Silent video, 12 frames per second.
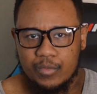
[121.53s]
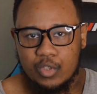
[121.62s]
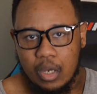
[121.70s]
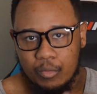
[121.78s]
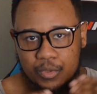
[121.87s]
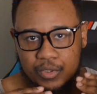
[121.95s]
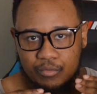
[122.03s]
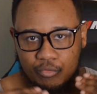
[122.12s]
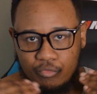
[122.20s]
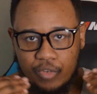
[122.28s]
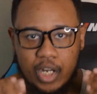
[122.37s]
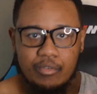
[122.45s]
So I was
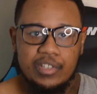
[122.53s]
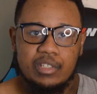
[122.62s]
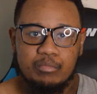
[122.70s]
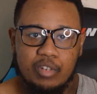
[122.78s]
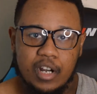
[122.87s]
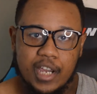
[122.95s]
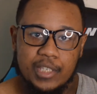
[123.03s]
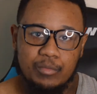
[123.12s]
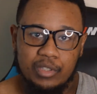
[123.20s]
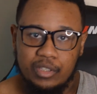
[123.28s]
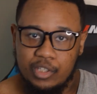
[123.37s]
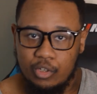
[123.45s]
very surprised
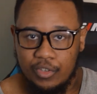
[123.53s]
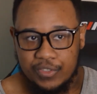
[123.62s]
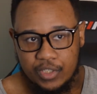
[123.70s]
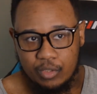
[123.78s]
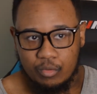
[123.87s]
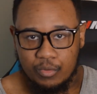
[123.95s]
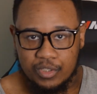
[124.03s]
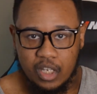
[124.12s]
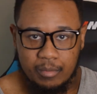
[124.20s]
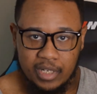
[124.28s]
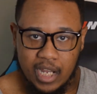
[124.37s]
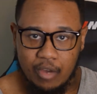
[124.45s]
when, you know, the sequel was
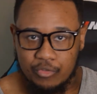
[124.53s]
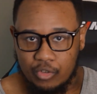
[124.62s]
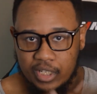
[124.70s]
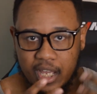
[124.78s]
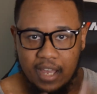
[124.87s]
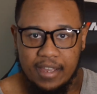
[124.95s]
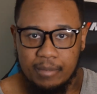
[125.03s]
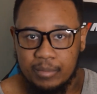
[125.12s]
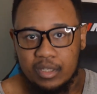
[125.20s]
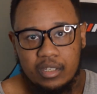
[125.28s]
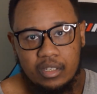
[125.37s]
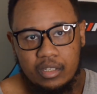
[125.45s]
coming out, really hype.
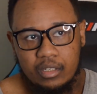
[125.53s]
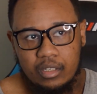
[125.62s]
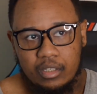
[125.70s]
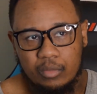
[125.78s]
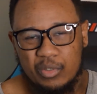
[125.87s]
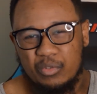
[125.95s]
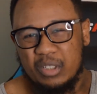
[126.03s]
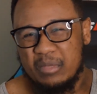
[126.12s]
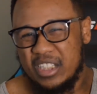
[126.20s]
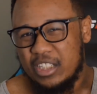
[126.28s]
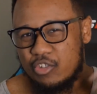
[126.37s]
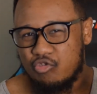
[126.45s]
There wasn't really
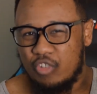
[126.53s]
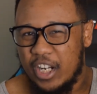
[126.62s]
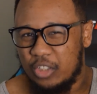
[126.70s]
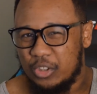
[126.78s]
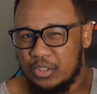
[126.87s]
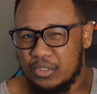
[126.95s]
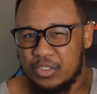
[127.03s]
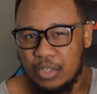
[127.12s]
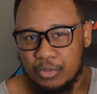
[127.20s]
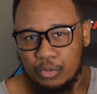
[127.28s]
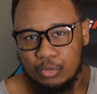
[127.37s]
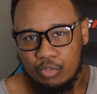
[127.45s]
many trailers. I was
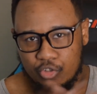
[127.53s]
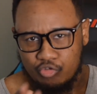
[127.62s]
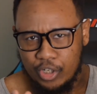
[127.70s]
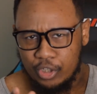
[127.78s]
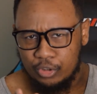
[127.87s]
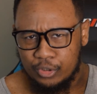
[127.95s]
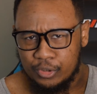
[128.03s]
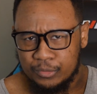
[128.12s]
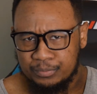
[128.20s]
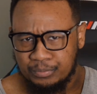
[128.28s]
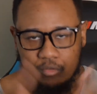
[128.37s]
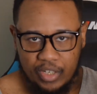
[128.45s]
going to do
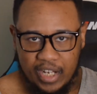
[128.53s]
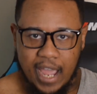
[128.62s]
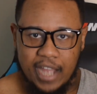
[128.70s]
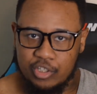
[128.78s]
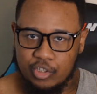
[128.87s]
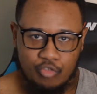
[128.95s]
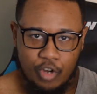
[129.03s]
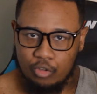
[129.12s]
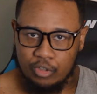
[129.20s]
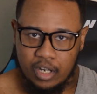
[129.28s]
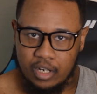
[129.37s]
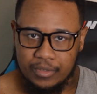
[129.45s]
a reaction trailer
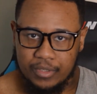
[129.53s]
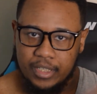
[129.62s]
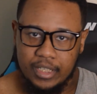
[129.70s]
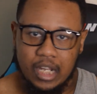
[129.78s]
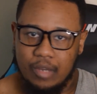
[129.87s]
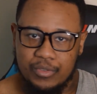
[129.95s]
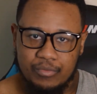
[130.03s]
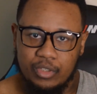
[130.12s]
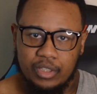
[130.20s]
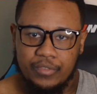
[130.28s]
kind of thing, and I wasn't really